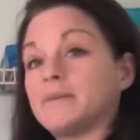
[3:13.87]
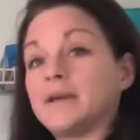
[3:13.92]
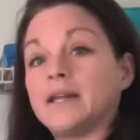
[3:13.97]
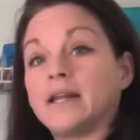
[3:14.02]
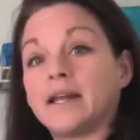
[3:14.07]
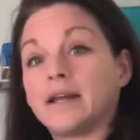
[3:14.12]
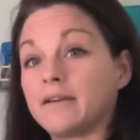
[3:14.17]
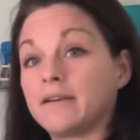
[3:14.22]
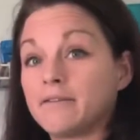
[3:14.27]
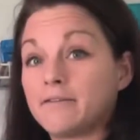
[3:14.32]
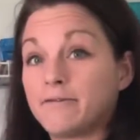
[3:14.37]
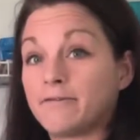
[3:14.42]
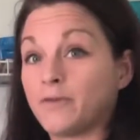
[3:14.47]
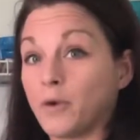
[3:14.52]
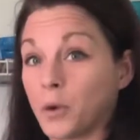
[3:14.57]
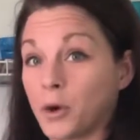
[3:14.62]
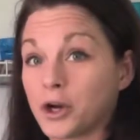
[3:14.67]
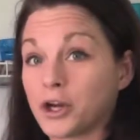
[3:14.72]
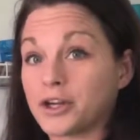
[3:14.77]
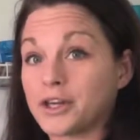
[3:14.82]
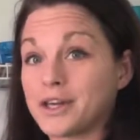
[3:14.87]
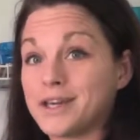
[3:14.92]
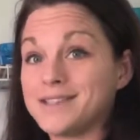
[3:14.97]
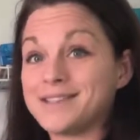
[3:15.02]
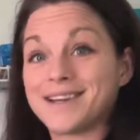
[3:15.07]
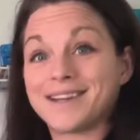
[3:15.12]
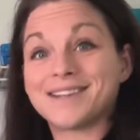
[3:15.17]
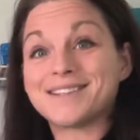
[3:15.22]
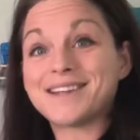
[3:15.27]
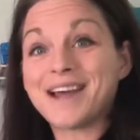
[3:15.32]
them eating 4
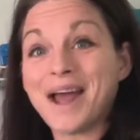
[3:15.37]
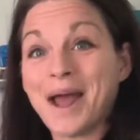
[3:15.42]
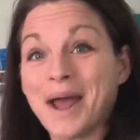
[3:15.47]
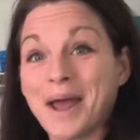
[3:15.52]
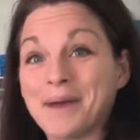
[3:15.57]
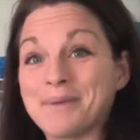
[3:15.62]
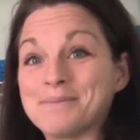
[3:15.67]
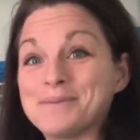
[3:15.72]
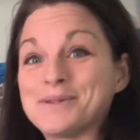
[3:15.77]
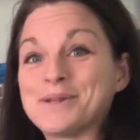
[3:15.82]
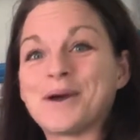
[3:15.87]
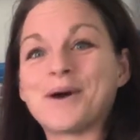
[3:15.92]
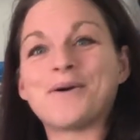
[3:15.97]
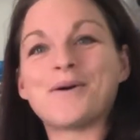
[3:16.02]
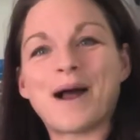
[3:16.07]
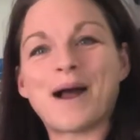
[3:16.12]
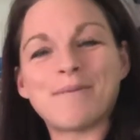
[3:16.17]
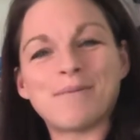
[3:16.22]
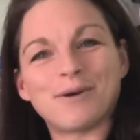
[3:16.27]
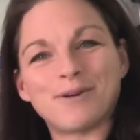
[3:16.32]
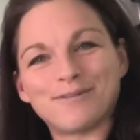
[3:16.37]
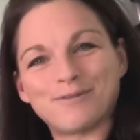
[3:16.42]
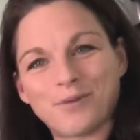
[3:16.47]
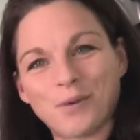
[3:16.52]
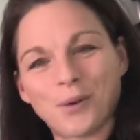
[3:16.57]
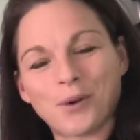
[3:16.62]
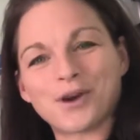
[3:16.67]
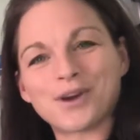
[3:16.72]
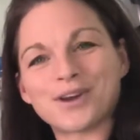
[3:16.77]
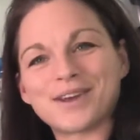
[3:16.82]
cookies at a time, so I put
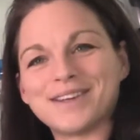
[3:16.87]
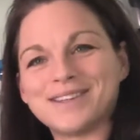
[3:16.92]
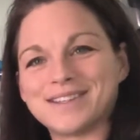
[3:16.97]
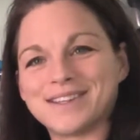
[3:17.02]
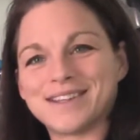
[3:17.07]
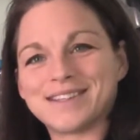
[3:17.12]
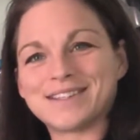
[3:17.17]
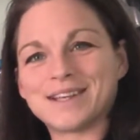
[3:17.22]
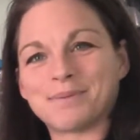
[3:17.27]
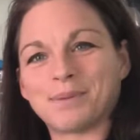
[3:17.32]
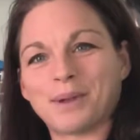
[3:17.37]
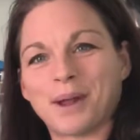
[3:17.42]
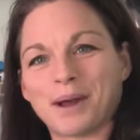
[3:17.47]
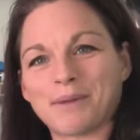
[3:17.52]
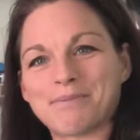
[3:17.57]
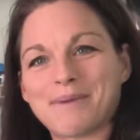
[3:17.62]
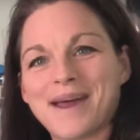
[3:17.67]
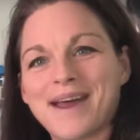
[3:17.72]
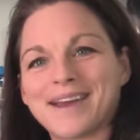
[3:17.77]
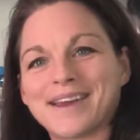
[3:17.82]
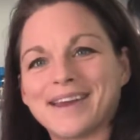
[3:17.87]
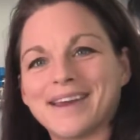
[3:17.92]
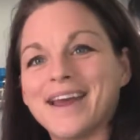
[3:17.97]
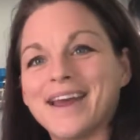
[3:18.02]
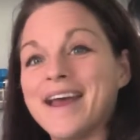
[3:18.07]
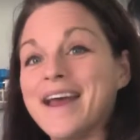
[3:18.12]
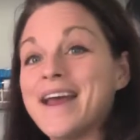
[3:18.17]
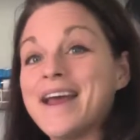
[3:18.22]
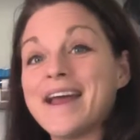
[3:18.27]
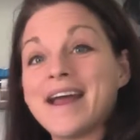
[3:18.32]
4 cookies in the Ziploc baggie.
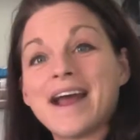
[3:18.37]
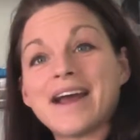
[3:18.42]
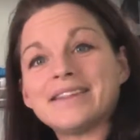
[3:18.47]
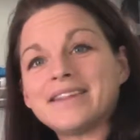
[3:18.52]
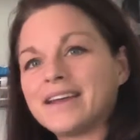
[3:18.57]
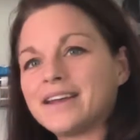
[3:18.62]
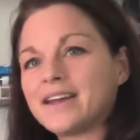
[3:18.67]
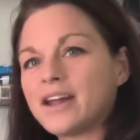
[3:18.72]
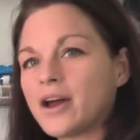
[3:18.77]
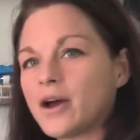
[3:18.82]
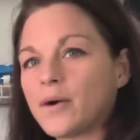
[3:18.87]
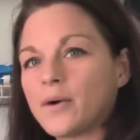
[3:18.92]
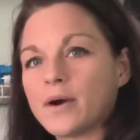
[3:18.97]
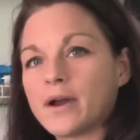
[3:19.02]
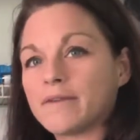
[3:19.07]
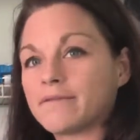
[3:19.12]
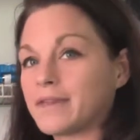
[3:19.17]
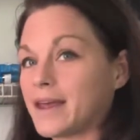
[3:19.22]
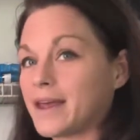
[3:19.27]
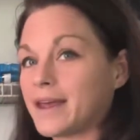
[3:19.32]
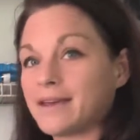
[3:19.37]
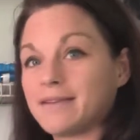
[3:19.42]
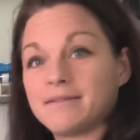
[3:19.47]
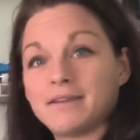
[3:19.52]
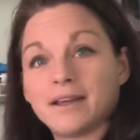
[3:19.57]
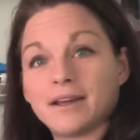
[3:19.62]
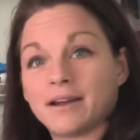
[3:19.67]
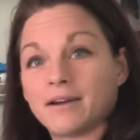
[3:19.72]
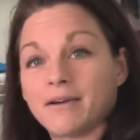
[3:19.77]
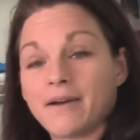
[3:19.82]
And they know if they,
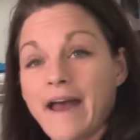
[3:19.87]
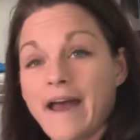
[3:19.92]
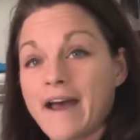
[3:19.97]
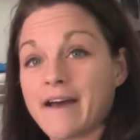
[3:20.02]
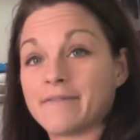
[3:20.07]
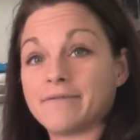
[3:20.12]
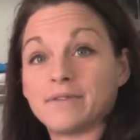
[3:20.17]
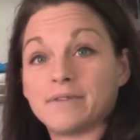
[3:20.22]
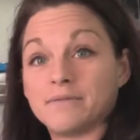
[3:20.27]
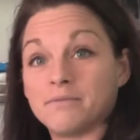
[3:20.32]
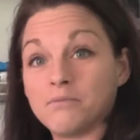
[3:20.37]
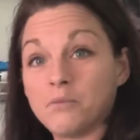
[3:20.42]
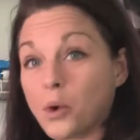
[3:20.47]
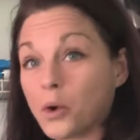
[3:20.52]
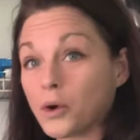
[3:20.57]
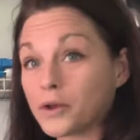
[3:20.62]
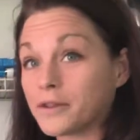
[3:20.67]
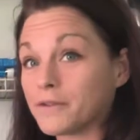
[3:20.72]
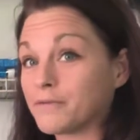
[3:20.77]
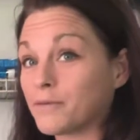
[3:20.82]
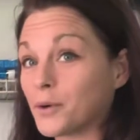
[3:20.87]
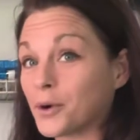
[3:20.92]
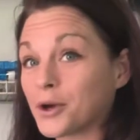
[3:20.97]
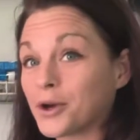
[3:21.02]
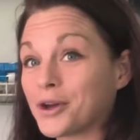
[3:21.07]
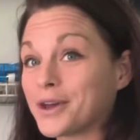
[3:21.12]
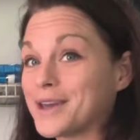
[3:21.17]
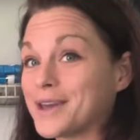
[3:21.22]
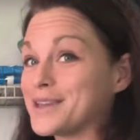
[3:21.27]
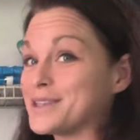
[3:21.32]
had more than 4
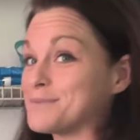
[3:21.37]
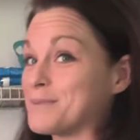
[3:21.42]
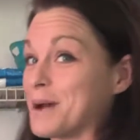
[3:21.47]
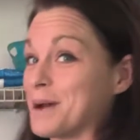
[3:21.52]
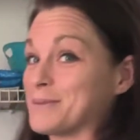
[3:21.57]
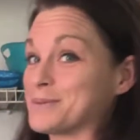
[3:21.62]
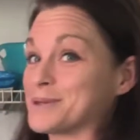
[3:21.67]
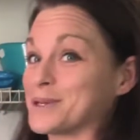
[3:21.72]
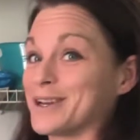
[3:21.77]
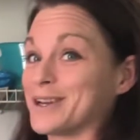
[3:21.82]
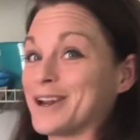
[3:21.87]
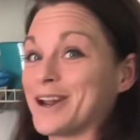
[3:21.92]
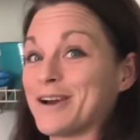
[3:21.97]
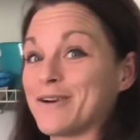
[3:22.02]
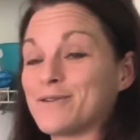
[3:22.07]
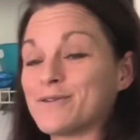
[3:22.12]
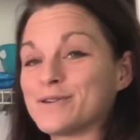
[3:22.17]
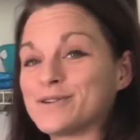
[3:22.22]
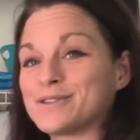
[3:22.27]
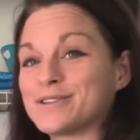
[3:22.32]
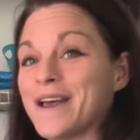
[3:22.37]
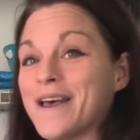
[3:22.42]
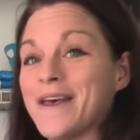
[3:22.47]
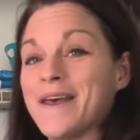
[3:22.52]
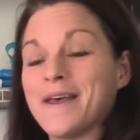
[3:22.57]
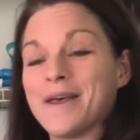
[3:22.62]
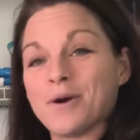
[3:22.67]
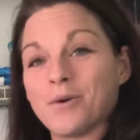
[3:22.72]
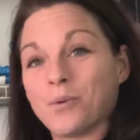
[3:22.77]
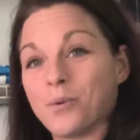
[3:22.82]
cookies, Mom's gonna know, because
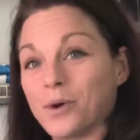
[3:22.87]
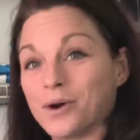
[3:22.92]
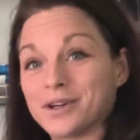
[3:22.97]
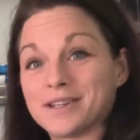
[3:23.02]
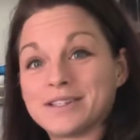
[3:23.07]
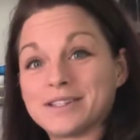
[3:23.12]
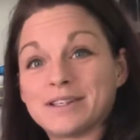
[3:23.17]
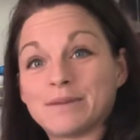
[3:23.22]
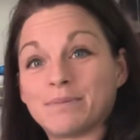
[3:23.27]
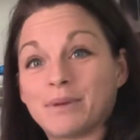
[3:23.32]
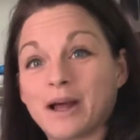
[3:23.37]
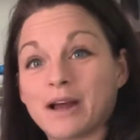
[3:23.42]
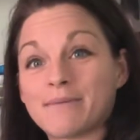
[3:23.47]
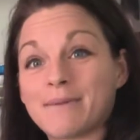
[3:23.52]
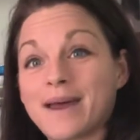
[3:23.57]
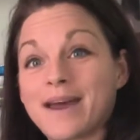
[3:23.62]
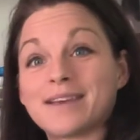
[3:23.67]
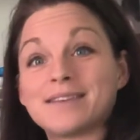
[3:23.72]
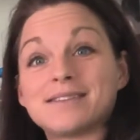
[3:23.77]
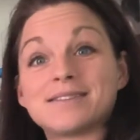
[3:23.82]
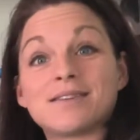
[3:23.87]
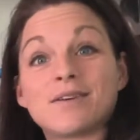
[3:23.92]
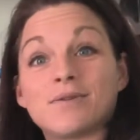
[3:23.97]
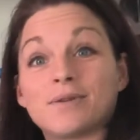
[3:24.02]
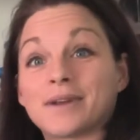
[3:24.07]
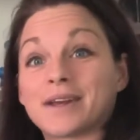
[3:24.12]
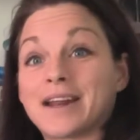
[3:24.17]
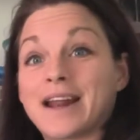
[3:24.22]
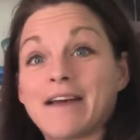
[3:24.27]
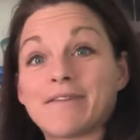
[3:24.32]
one of the Ziploc bags is
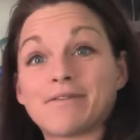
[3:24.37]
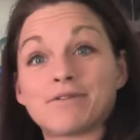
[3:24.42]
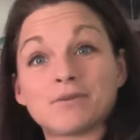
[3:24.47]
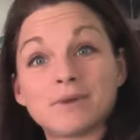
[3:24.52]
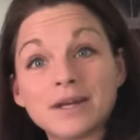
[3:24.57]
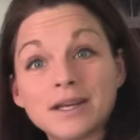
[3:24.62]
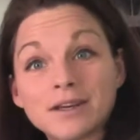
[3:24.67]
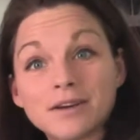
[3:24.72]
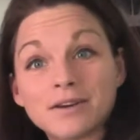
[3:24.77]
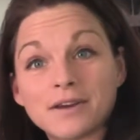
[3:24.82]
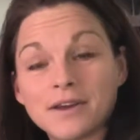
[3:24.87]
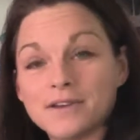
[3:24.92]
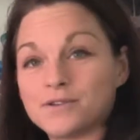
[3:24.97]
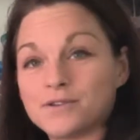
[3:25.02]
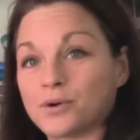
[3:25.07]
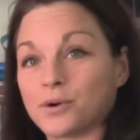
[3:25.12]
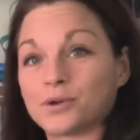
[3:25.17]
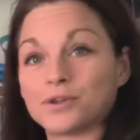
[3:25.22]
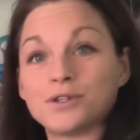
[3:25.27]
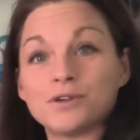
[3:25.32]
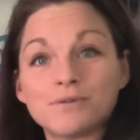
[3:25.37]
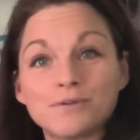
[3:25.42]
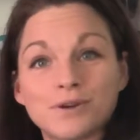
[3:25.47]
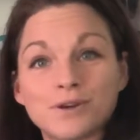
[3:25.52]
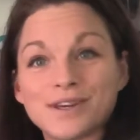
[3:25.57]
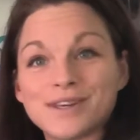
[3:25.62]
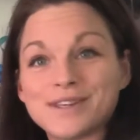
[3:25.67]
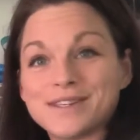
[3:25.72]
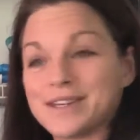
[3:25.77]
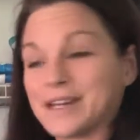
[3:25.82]
only gonna have 3 cookies or 2
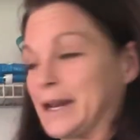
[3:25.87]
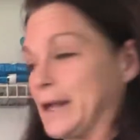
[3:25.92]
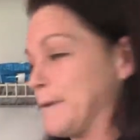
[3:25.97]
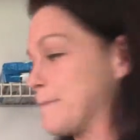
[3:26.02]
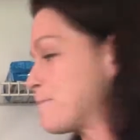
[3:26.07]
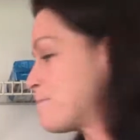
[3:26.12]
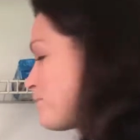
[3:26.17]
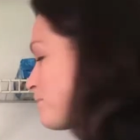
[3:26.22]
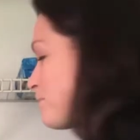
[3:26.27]
cookies in it.